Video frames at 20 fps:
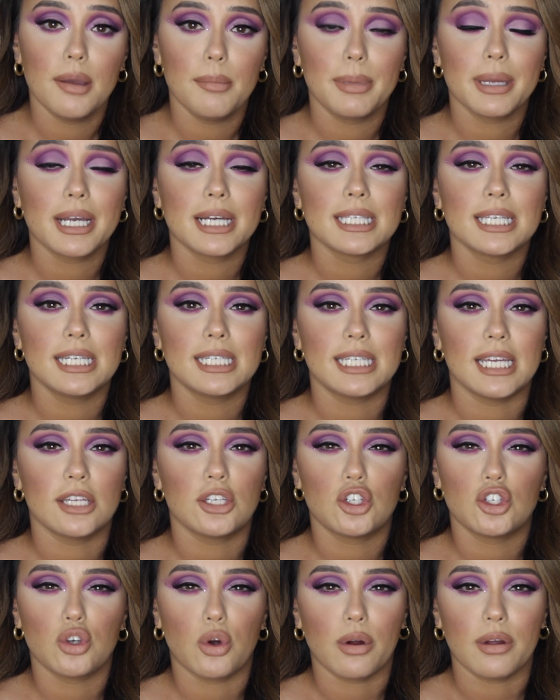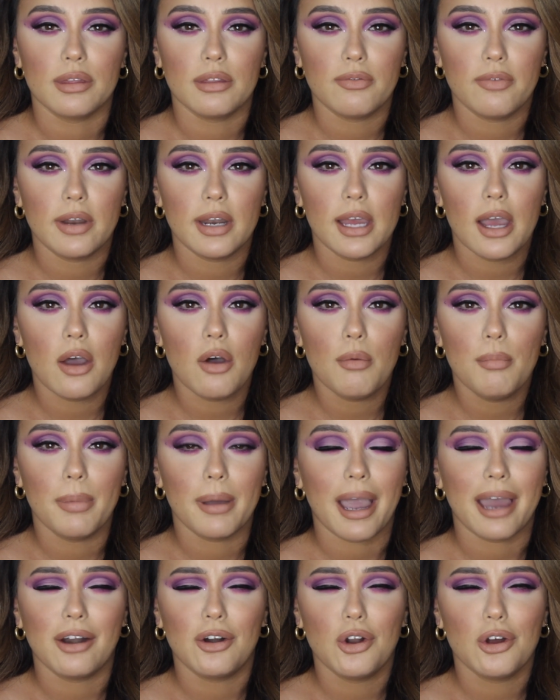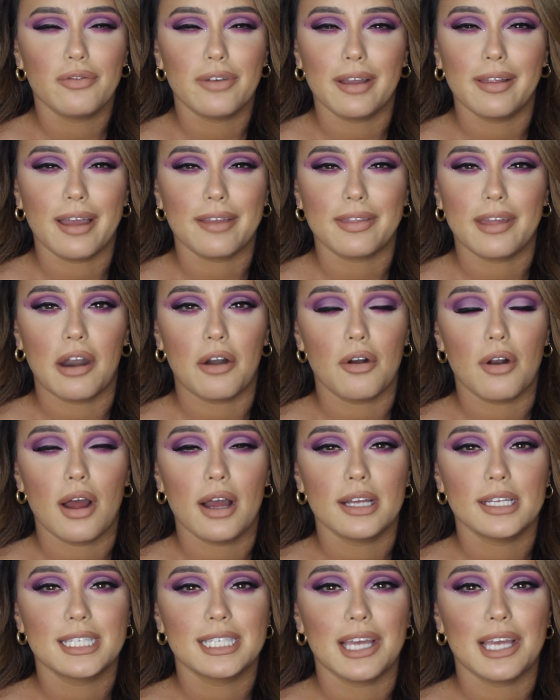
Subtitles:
because it did shorten the video, but I don't know if I like that or not.